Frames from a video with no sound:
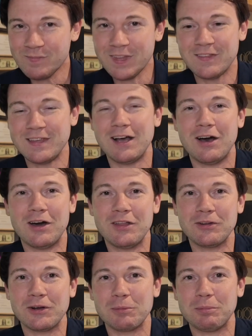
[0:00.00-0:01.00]
The
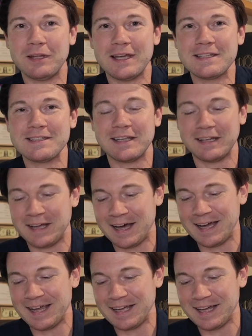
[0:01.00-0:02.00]
other place that
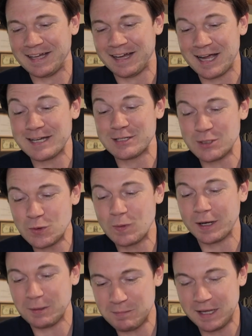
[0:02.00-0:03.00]
I do
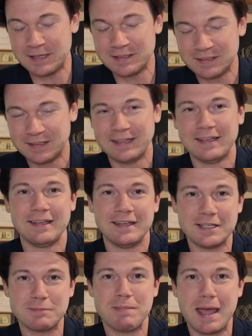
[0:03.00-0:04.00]
recommend
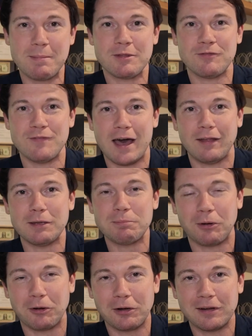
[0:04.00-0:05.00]
is Mammoth Valley
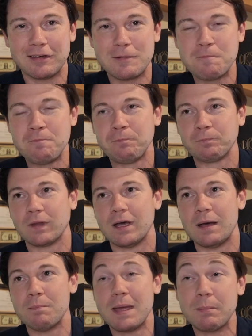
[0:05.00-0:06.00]
Park.
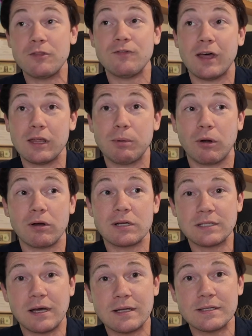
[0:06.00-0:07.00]
Mammoth Valley Park
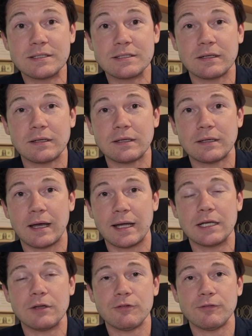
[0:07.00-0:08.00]
does
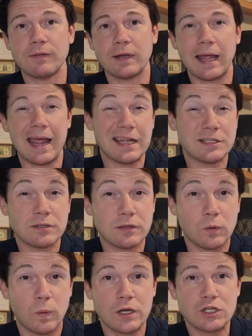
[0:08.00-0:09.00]
kind of like answer the
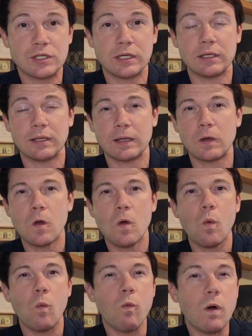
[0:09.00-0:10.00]
question, like,
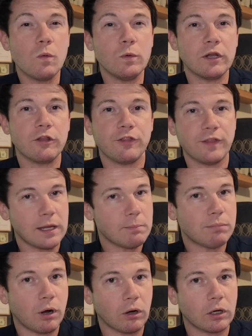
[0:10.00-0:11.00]
what would a
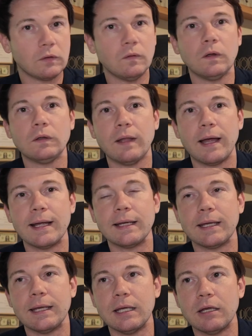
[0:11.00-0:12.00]
theme park look like
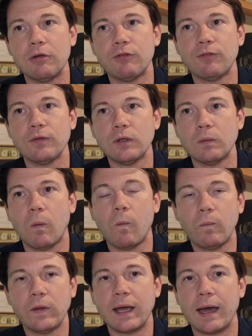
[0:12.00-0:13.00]
if you
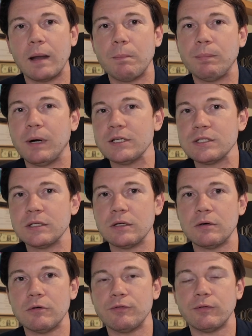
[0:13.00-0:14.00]
only had a budget
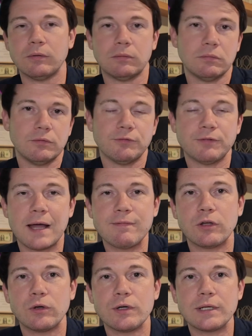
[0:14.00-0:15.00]
of
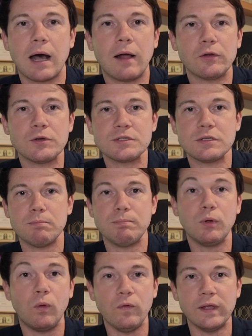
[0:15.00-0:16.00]
$500 to
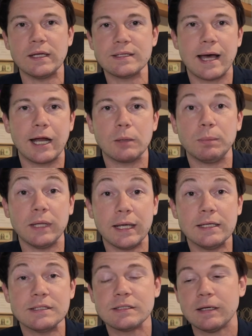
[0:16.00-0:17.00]
build the entire
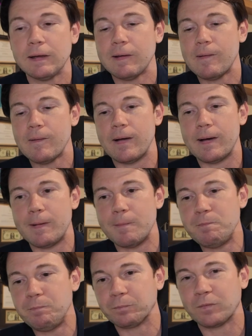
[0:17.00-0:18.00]
place?
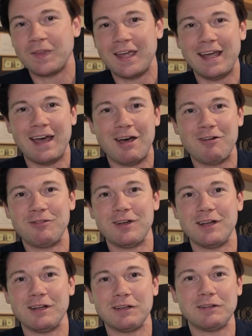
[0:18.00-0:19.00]
They have
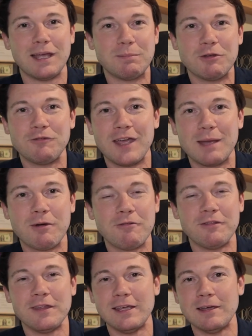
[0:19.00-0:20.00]
a claim to fame
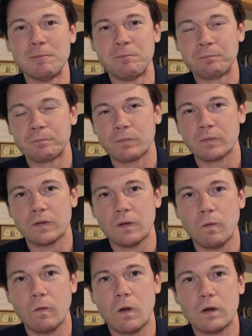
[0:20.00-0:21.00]
of the
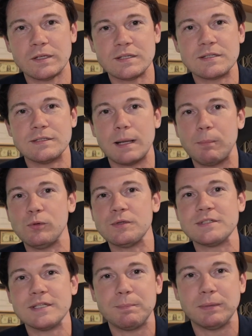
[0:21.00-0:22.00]
longest double
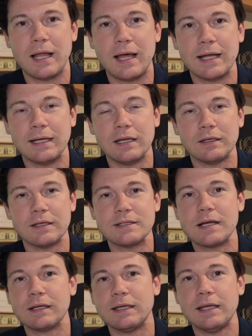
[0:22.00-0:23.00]
zip line in
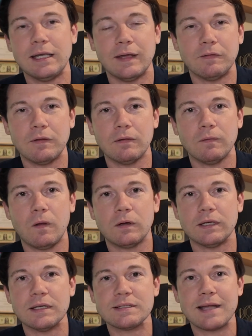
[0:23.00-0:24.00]
Kentucky and the
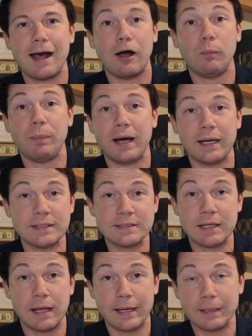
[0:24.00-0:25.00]
longest alpine
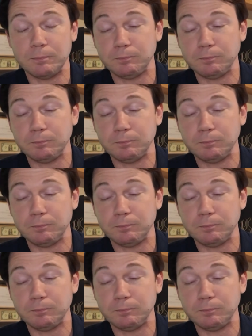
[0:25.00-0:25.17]
slide.